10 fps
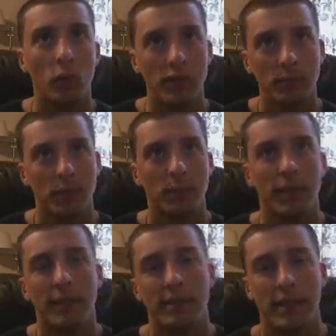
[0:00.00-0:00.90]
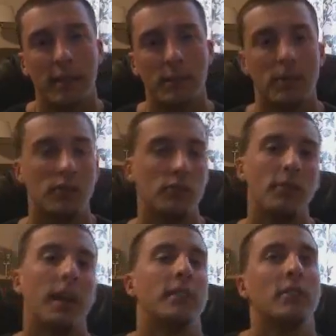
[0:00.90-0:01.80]
course I'm going to play this game because you
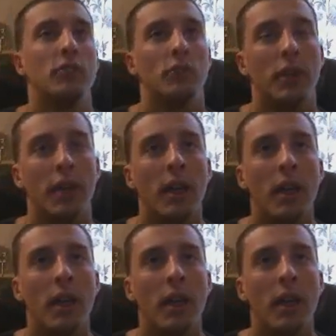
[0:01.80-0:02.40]
guys enjoy it,